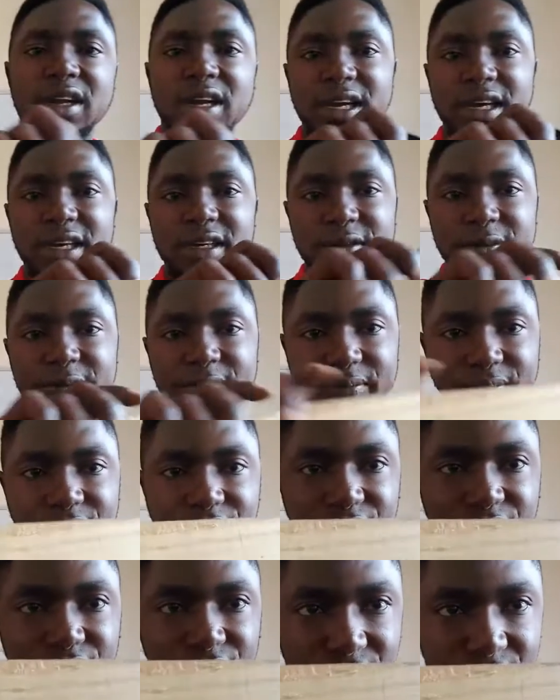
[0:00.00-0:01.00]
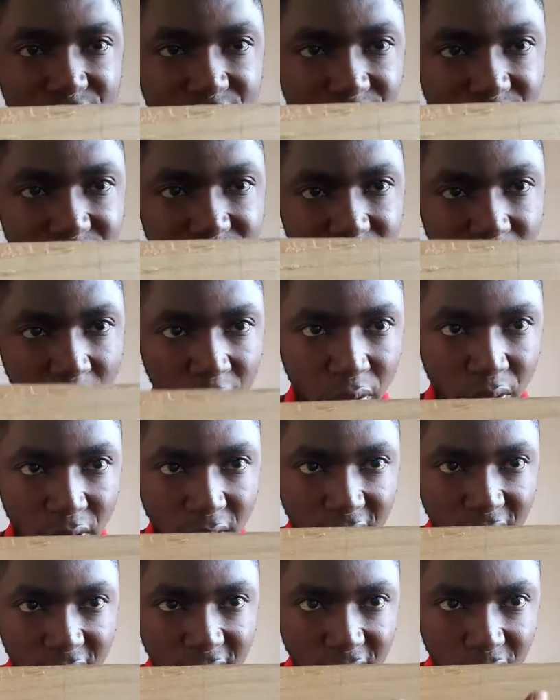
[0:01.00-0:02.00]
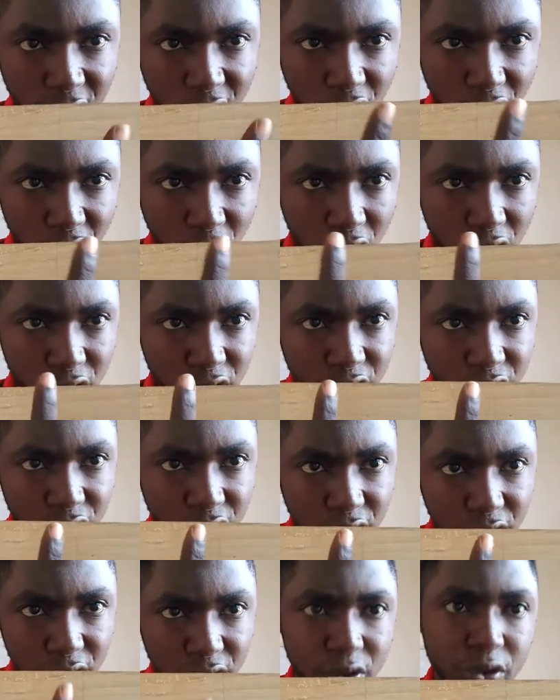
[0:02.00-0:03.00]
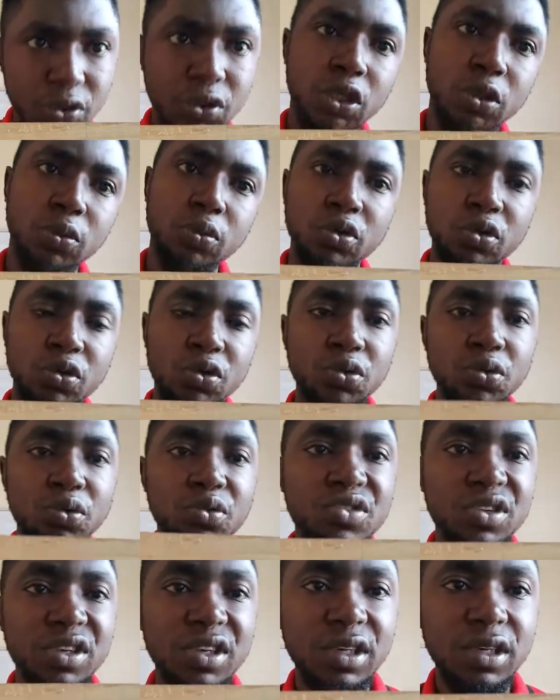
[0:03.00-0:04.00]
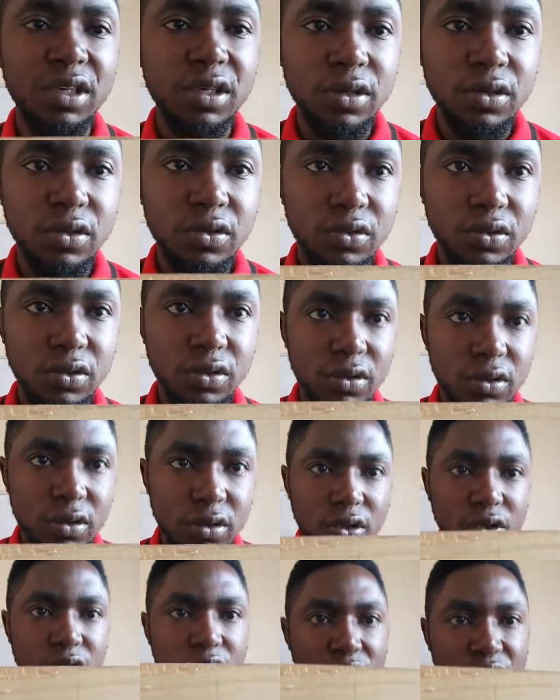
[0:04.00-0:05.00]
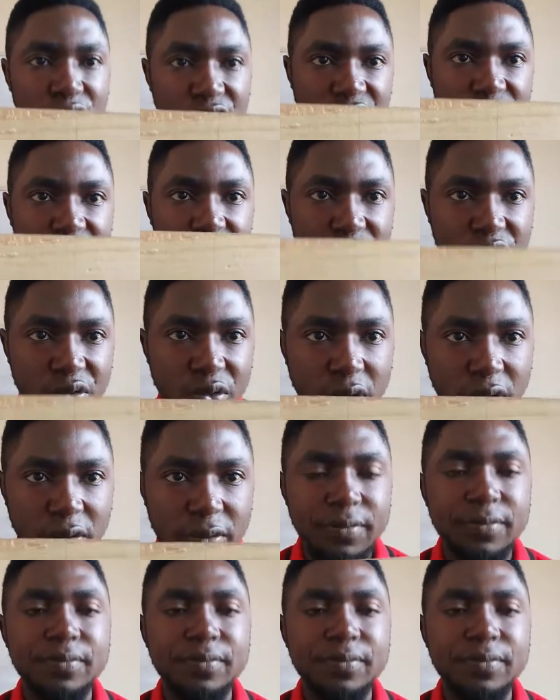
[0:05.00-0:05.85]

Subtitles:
line you can now cut your wood using saw.